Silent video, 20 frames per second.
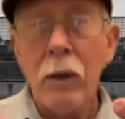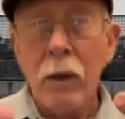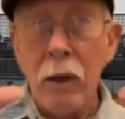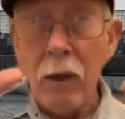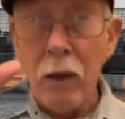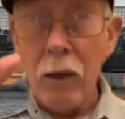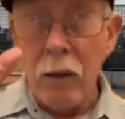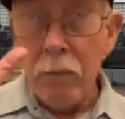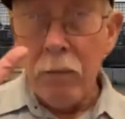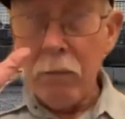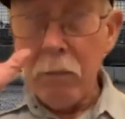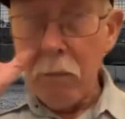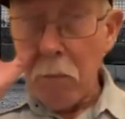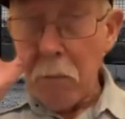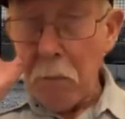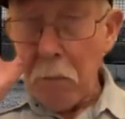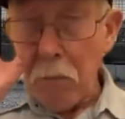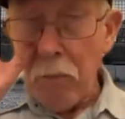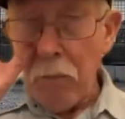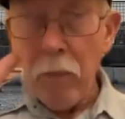um,
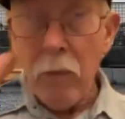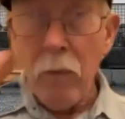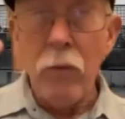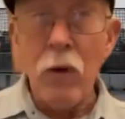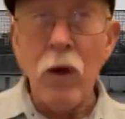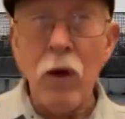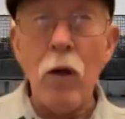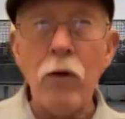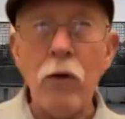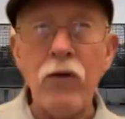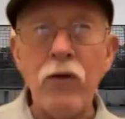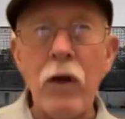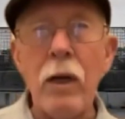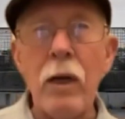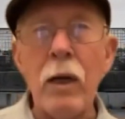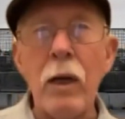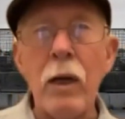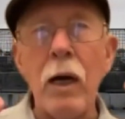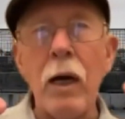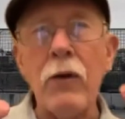
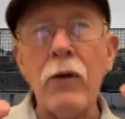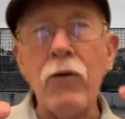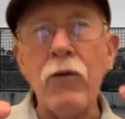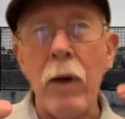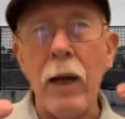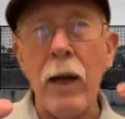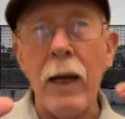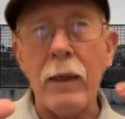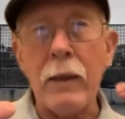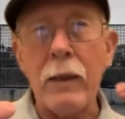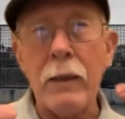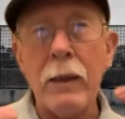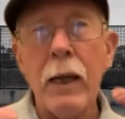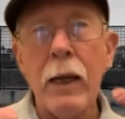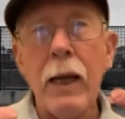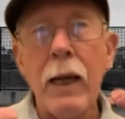negotiate a contract.